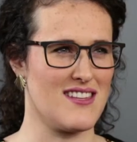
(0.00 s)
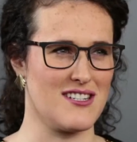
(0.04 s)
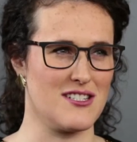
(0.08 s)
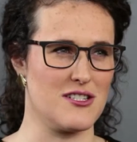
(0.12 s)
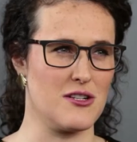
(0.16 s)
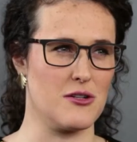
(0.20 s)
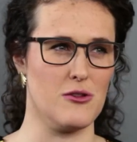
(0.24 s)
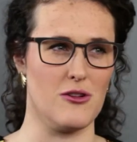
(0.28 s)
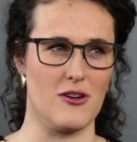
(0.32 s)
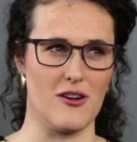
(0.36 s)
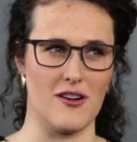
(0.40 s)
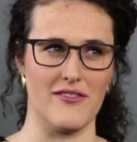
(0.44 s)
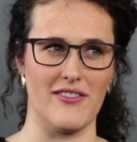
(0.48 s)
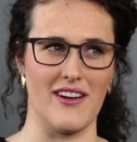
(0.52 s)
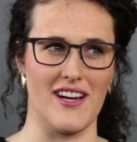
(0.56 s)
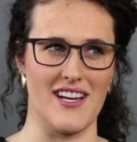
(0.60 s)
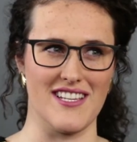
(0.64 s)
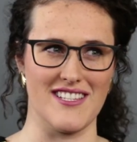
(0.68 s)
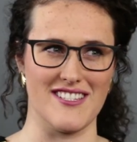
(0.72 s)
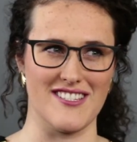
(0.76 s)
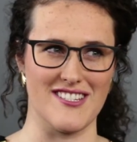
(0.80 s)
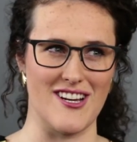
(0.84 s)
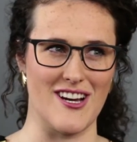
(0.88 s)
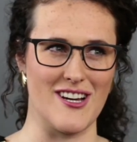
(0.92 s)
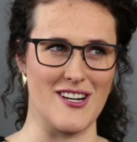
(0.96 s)
think, to glorify
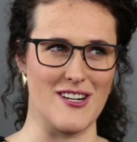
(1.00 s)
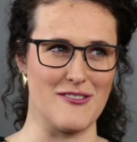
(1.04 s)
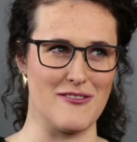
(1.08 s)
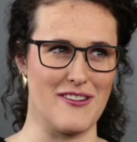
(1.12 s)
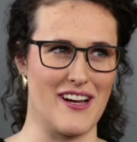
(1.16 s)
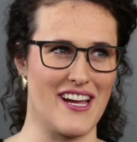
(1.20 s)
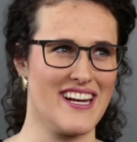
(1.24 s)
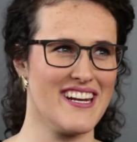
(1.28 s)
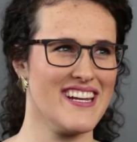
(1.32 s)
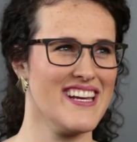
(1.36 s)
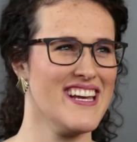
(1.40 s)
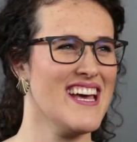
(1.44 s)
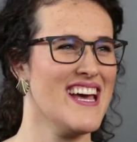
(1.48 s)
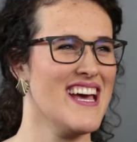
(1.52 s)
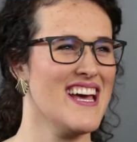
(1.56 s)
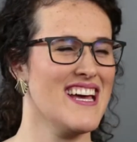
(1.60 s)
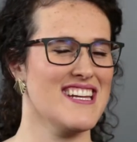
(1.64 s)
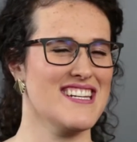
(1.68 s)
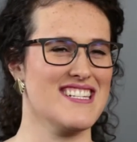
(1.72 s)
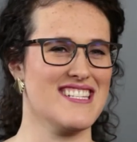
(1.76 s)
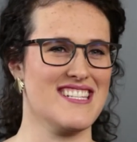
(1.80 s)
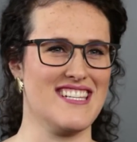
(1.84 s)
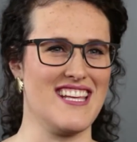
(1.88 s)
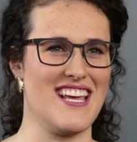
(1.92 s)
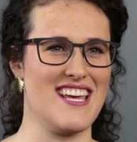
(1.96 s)
his daughter, right?
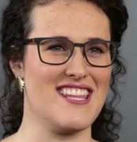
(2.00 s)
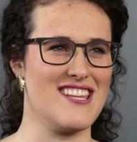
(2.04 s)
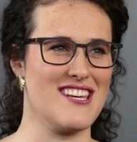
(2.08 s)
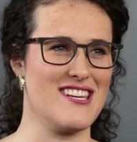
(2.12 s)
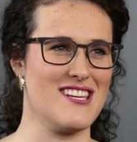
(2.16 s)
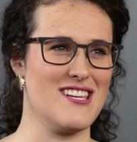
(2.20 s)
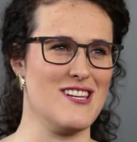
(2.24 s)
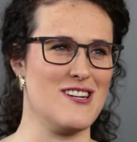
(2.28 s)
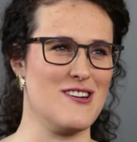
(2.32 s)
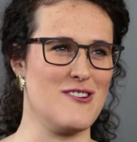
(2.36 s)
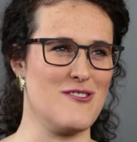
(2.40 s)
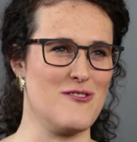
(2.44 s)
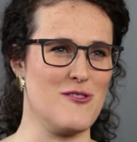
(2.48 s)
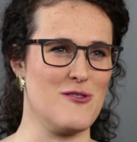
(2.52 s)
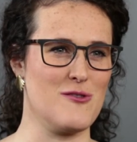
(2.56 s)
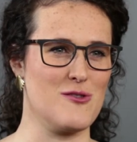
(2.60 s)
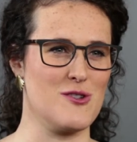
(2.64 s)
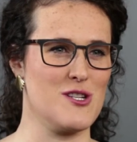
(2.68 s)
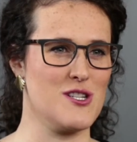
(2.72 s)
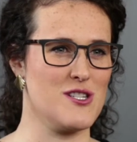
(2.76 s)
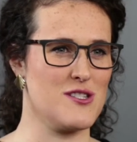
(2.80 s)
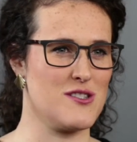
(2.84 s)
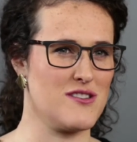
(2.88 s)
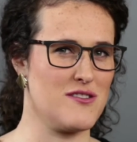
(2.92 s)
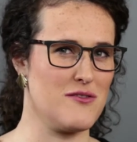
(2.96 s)
And to say that, you know, though
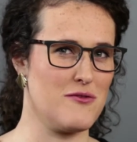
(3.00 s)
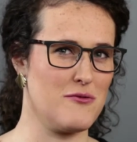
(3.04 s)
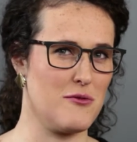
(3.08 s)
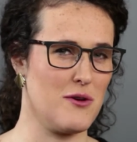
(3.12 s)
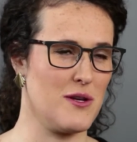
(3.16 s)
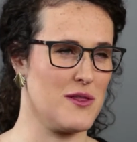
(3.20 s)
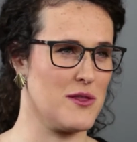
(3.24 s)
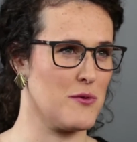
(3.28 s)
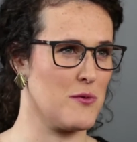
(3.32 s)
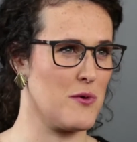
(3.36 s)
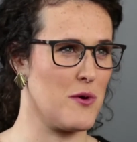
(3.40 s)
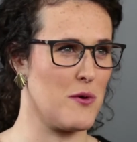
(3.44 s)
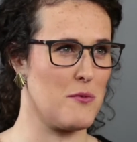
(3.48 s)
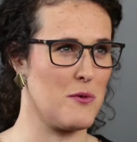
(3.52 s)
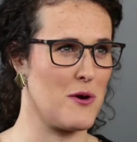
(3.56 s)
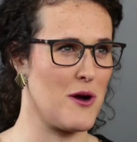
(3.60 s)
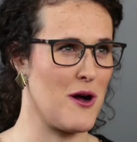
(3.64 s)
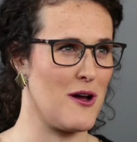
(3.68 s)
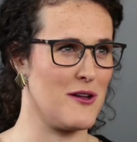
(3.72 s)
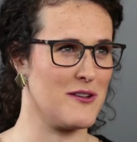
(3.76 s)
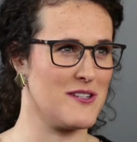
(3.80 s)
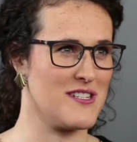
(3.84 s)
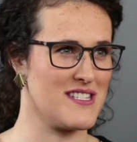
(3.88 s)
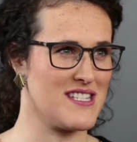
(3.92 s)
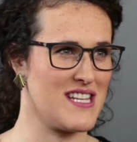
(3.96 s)
she's what the world will
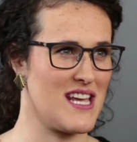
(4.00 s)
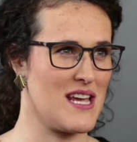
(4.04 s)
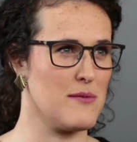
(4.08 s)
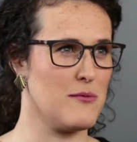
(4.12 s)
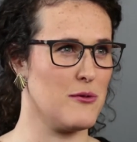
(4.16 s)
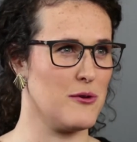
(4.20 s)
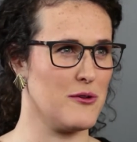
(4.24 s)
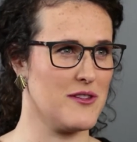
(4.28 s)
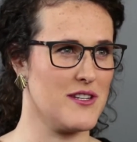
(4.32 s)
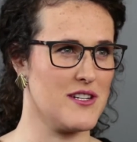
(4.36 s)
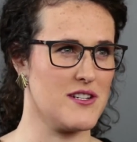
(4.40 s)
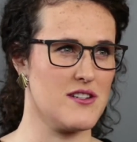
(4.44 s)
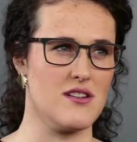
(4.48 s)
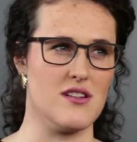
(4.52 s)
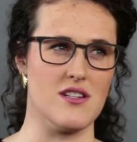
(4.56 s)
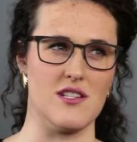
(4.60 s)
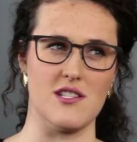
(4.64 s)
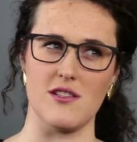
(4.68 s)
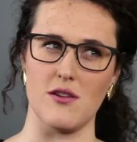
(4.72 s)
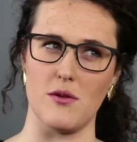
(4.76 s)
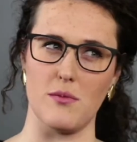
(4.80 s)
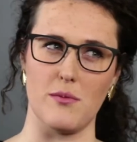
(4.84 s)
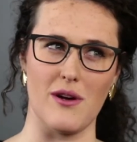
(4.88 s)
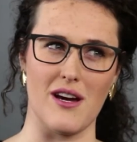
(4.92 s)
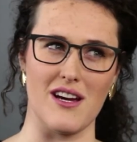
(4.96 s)
call disabled, that she is
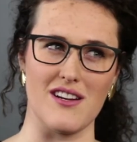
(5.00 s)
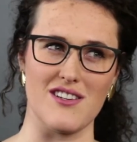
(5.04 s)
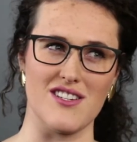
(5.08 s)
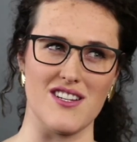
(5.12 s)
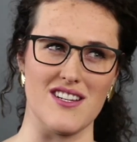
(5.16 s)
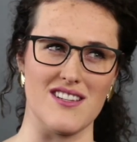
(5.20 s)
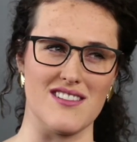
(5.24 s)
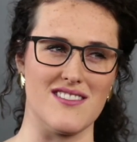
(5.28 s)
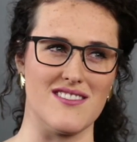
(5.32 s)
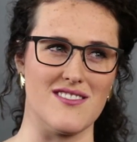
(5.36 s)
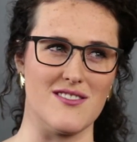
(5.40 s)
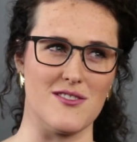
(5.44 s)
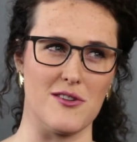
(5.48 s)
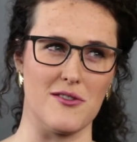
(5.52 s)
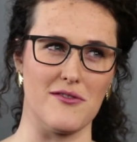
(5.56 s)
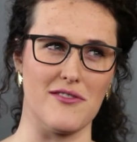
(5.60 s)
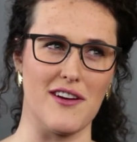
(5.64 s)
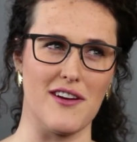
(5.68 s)
so precious and so